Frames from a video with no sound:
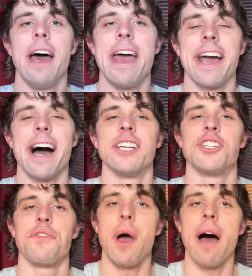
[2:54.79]
hey guys
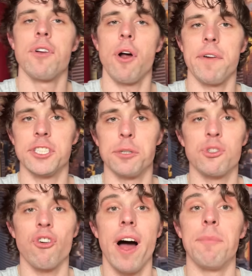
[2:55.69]
if you haven't already
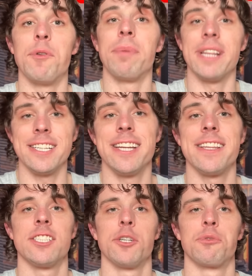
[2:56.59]
subscribed please hit
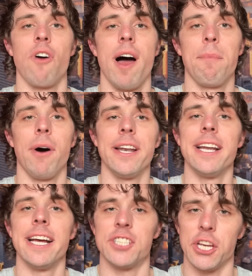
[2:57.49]
that subscribe subscribe button.
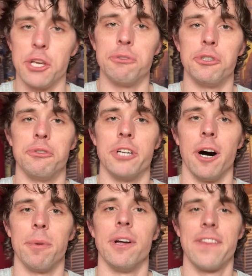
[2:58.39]
It's a huge, huge
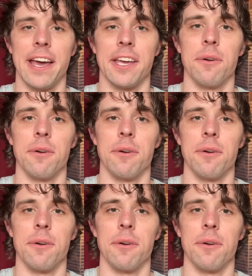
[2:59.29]
help. Thank